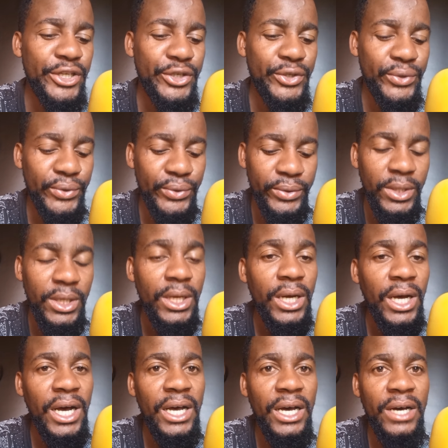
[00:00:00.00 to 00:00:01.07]
to
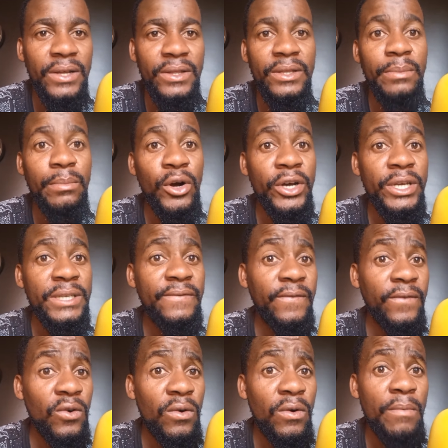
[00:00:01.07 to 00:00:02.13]
uh, the boys
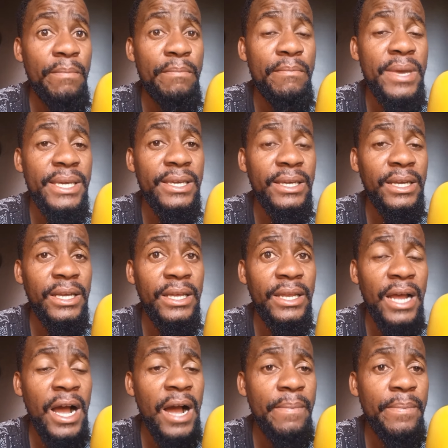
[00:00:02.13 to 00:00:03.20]
for making it
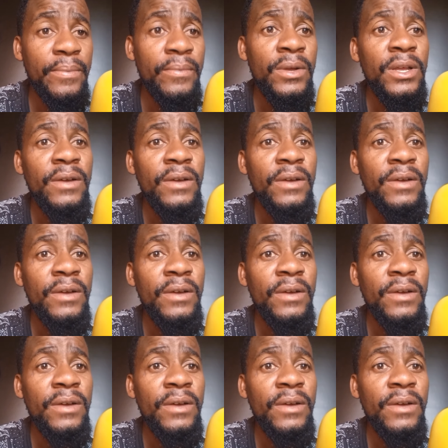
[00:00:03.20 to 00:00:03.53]
up